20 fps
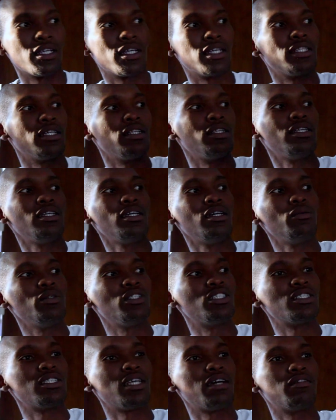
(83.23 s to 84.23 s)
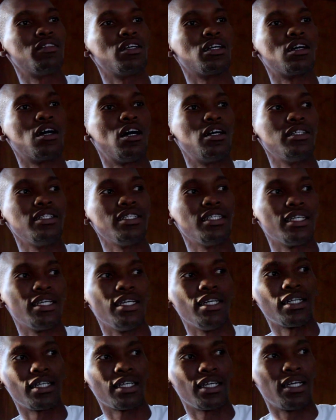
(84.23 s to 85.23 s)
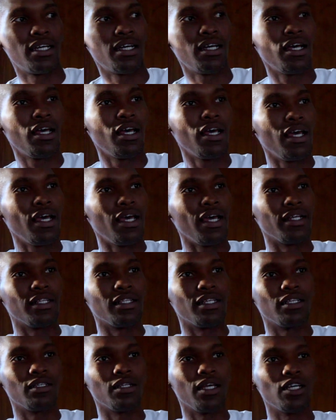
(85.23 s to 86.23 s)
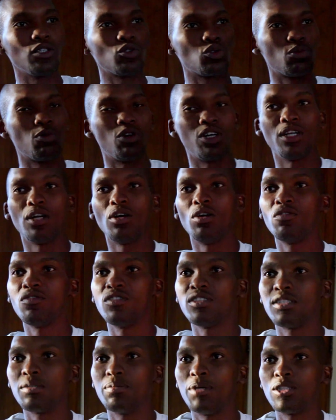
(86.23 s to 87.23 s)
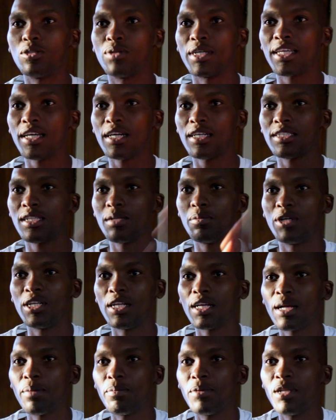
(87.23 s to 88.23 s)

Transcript: And then here we just have the gardening area, and then as we want, obviously, but I can't do something